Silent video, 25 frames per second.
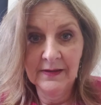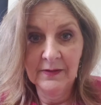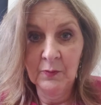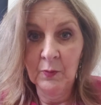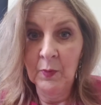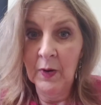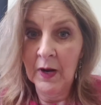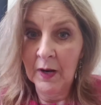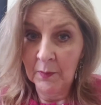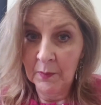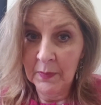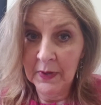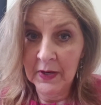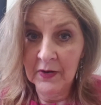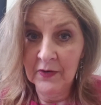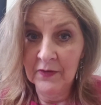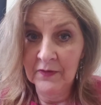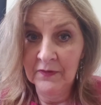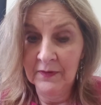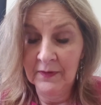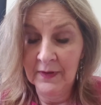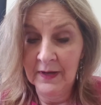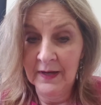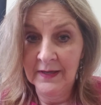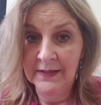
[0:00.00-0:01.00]
While
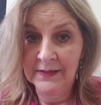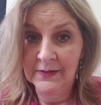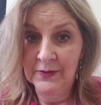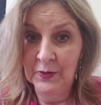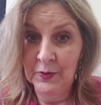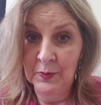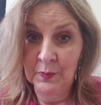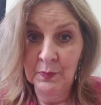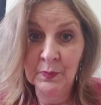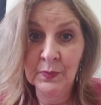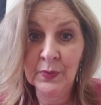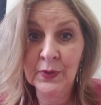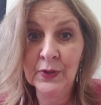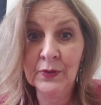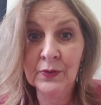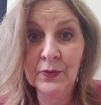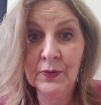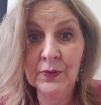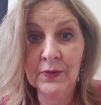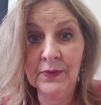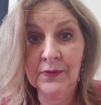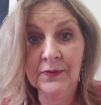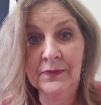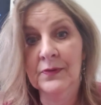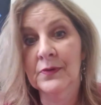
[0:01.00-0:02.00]
butterflies are
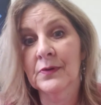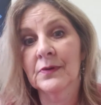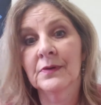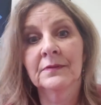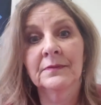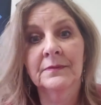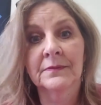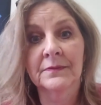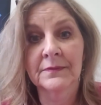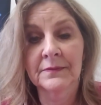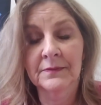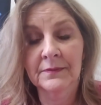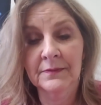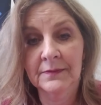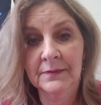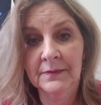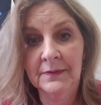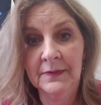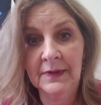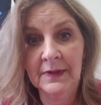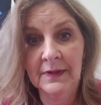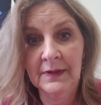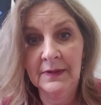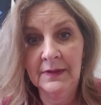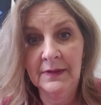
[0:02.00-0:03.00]
beautiful,
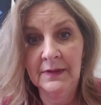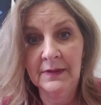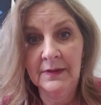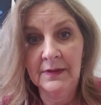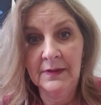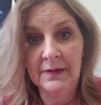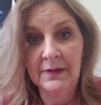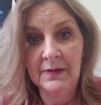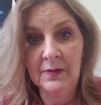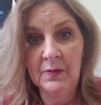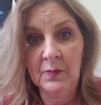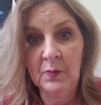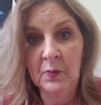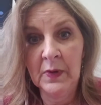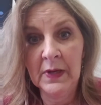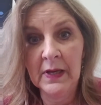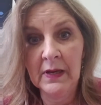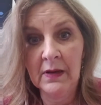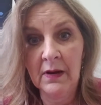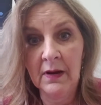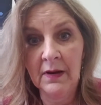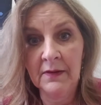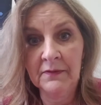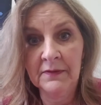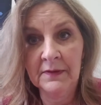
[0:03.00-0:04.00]
we
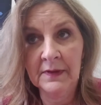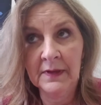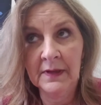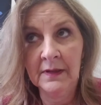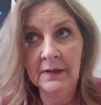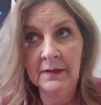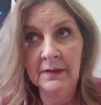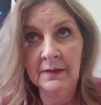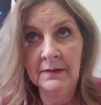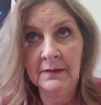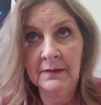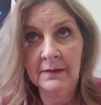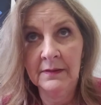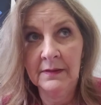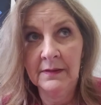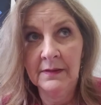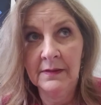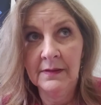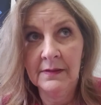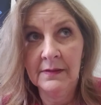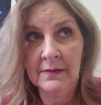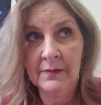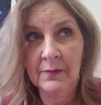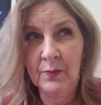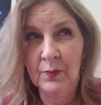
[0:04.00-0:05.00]
often
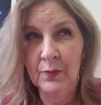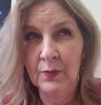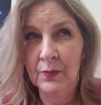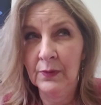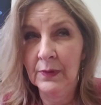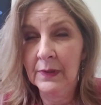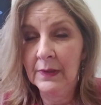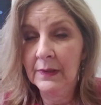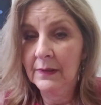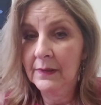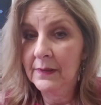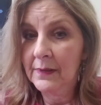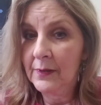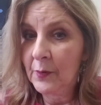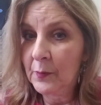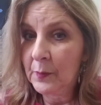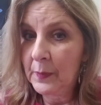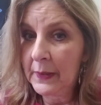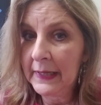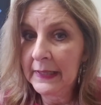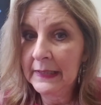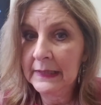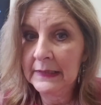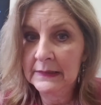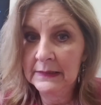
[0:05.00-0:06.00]
really don't
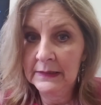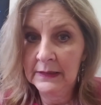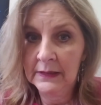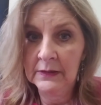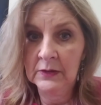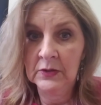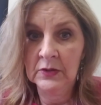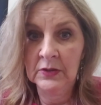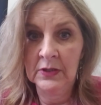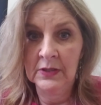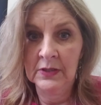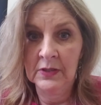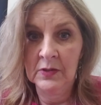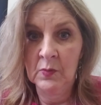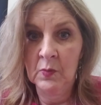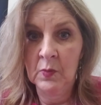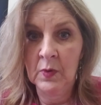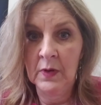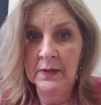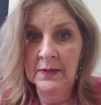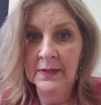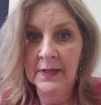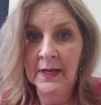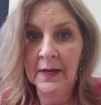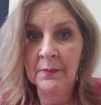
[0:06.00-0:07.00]
pay attention to
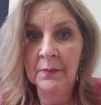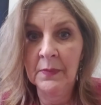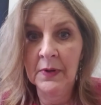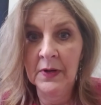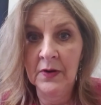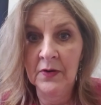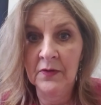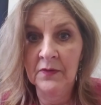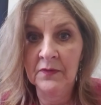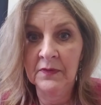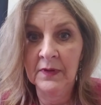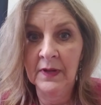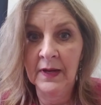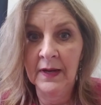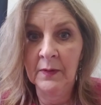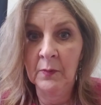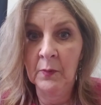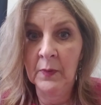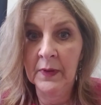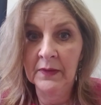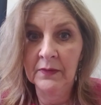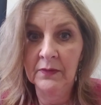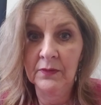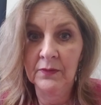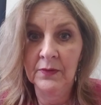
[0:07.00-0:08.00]
what that butterfly
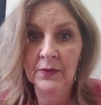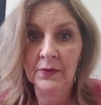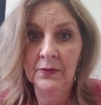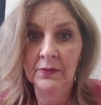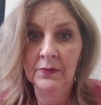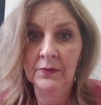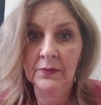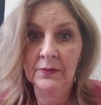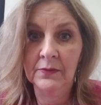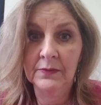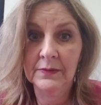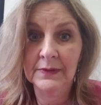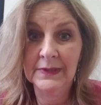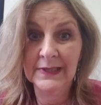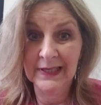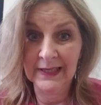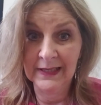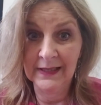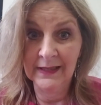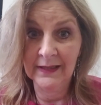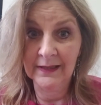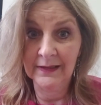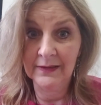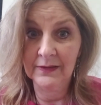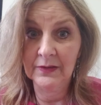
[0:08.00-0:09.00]
went through to
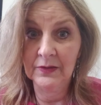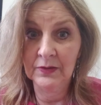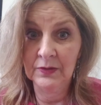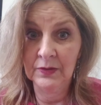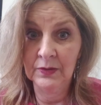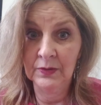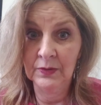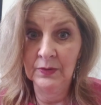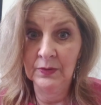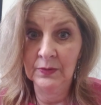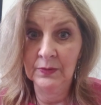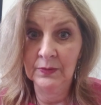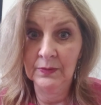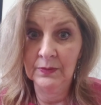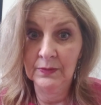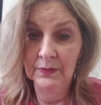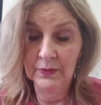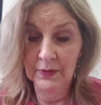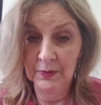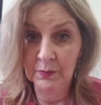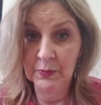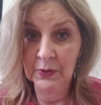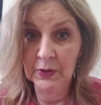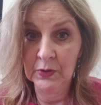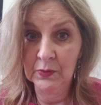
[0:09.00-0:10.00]
get to
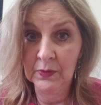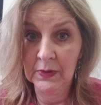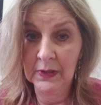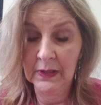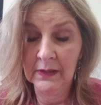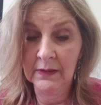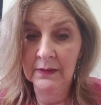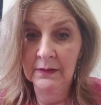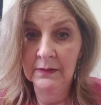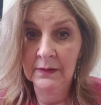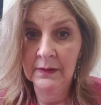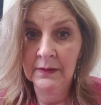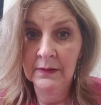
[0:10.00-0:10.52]
the beauty.